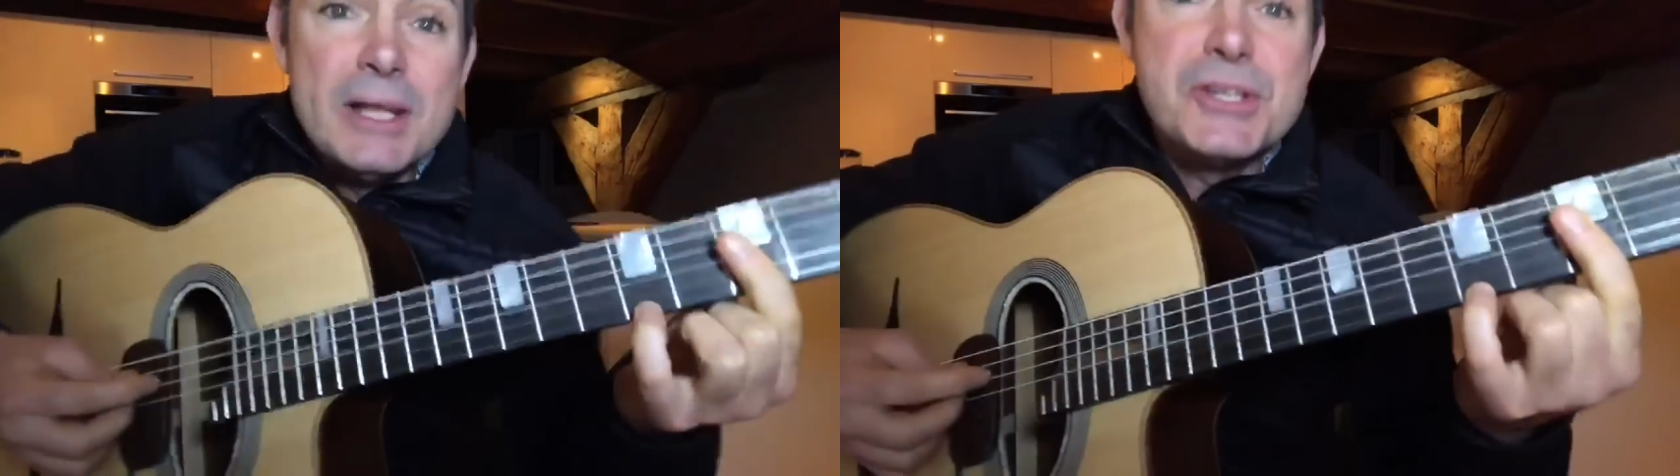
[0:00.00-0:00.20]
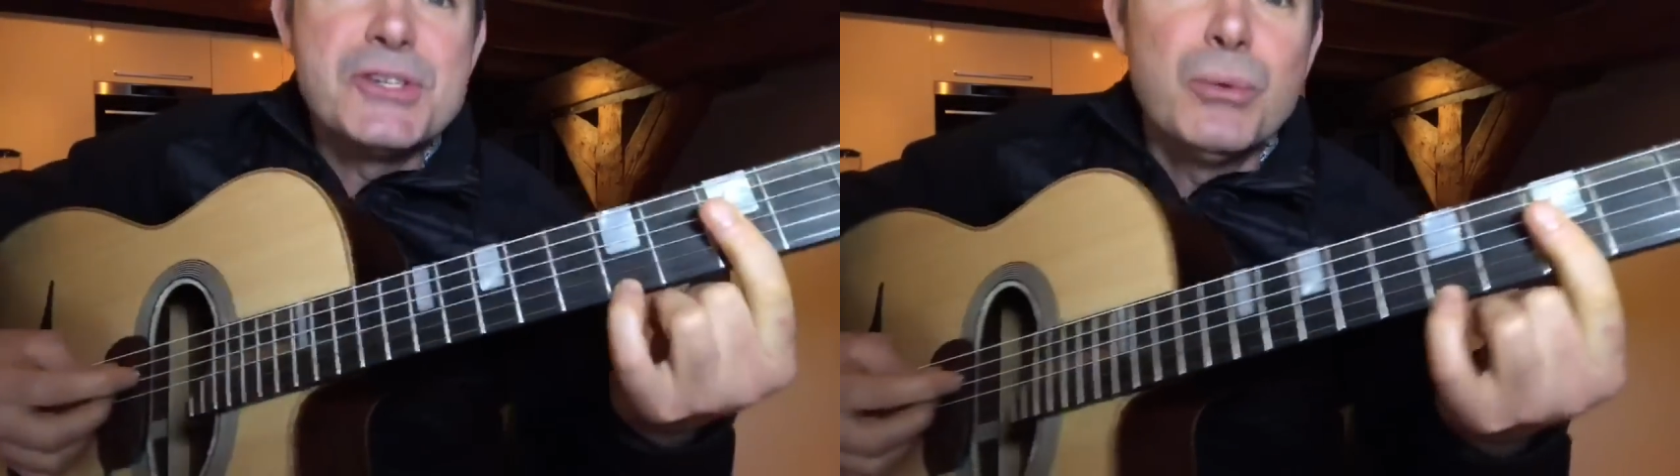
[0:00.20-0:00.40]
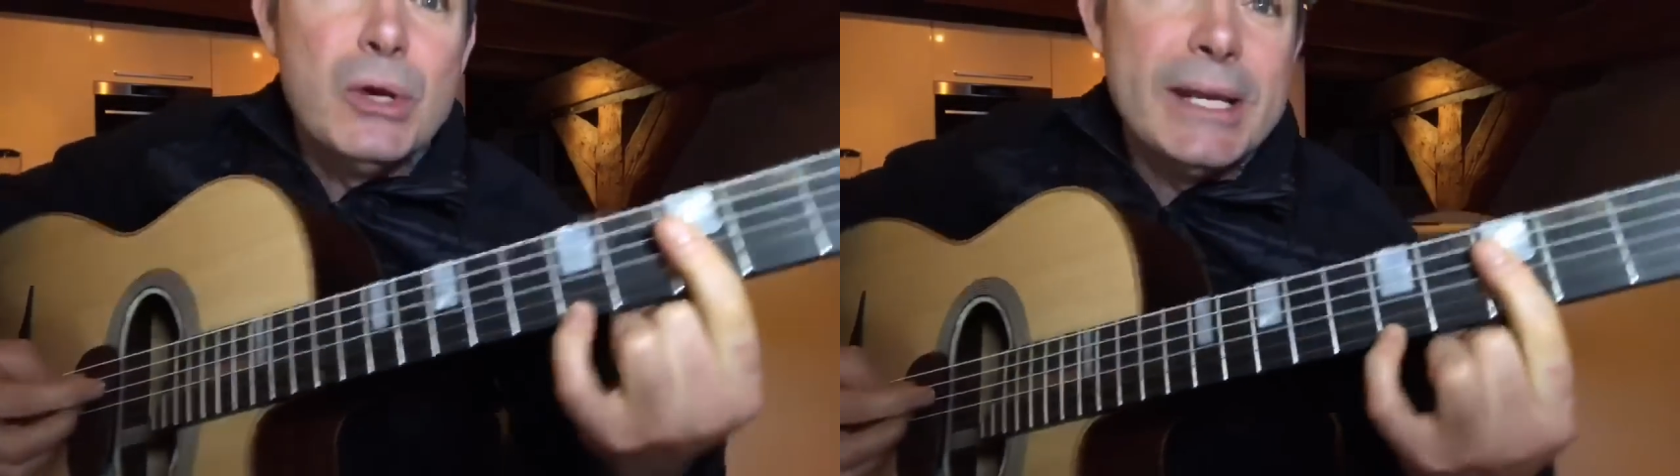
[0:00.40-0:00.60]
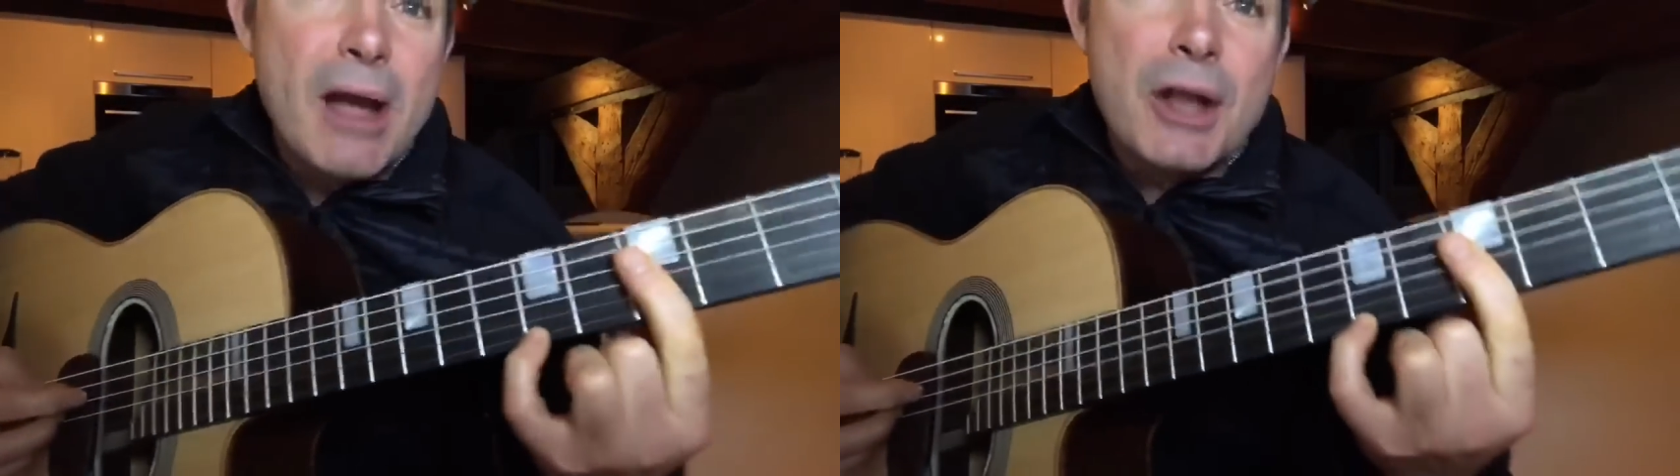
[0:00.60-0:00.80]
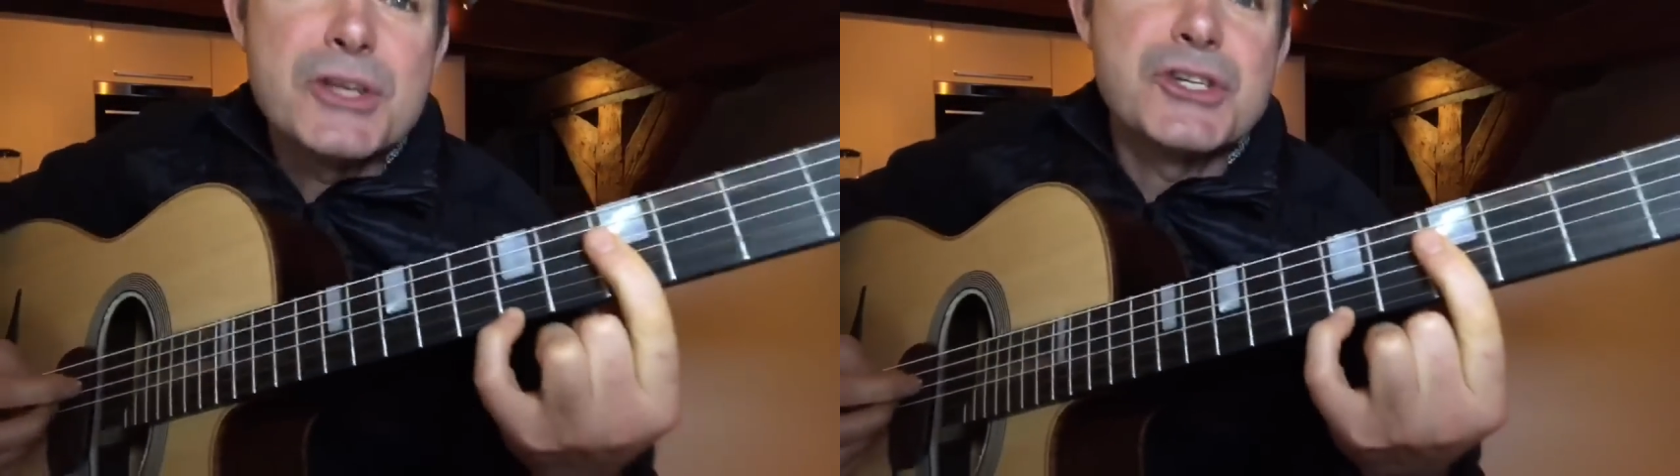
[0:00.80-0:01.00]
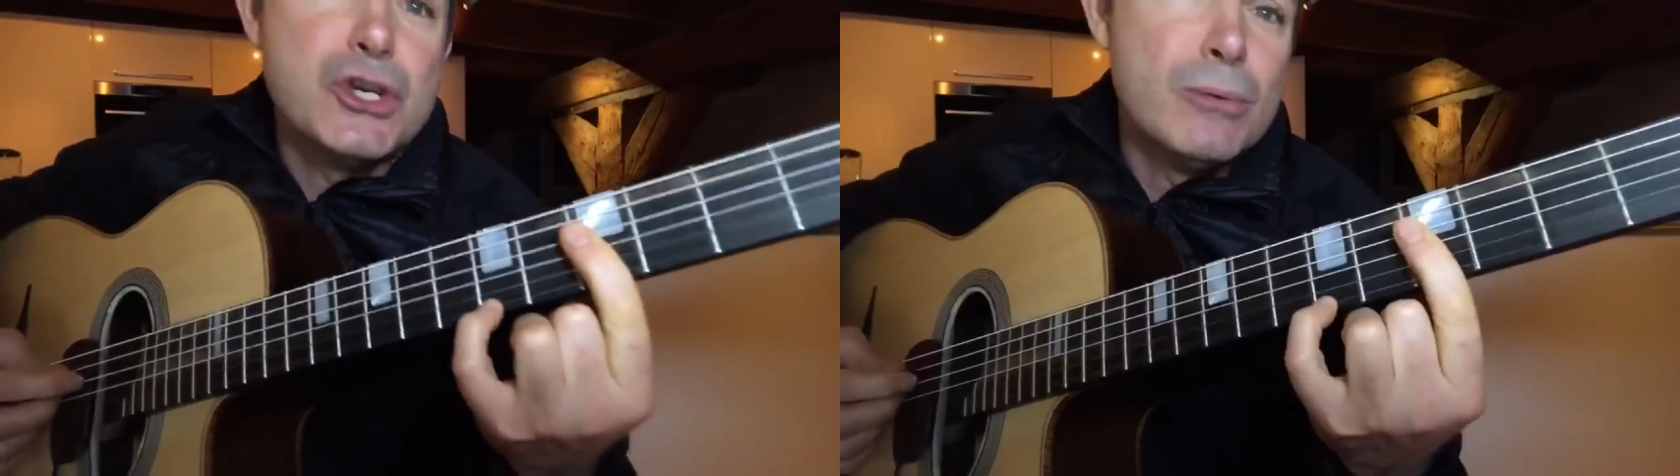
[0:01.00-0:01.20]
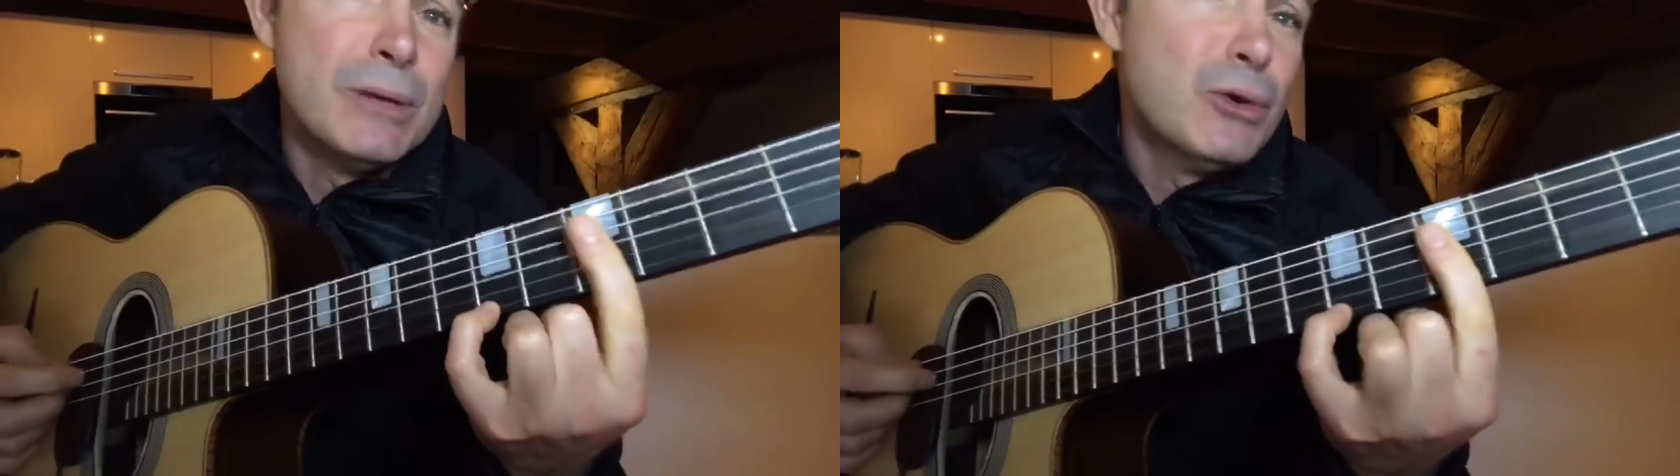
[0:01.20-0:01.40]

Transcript: This is a really unassuming,